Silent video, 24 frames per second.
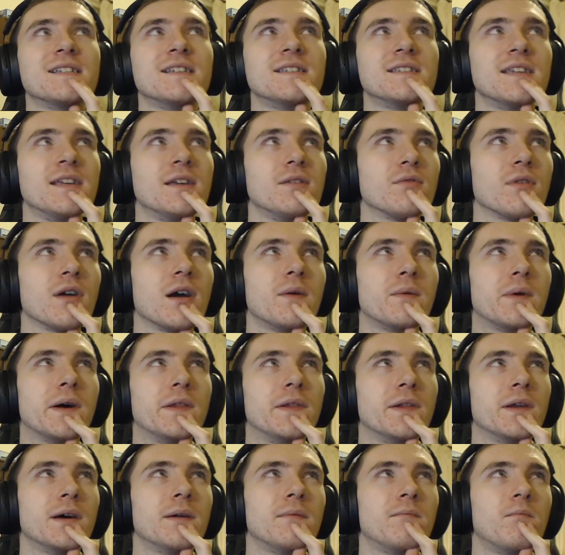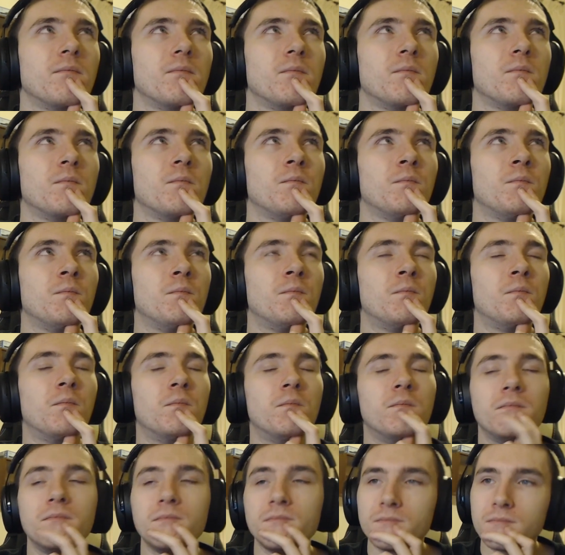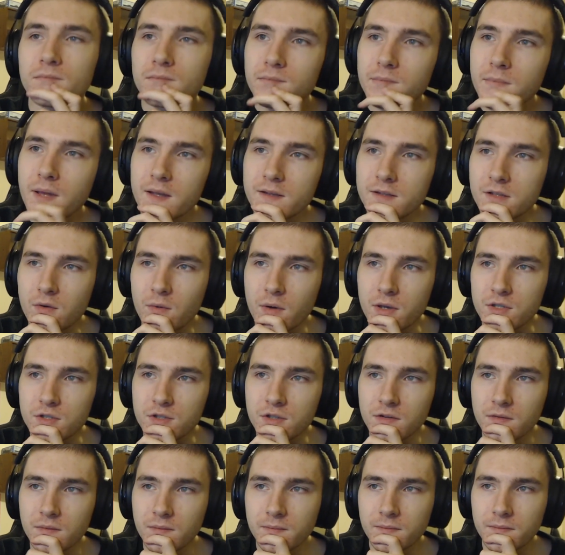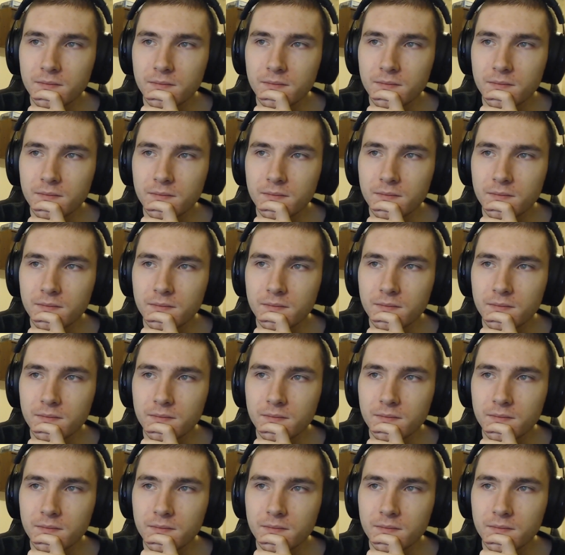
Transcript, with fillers: Secret, I wonder? Hmm. That's a question.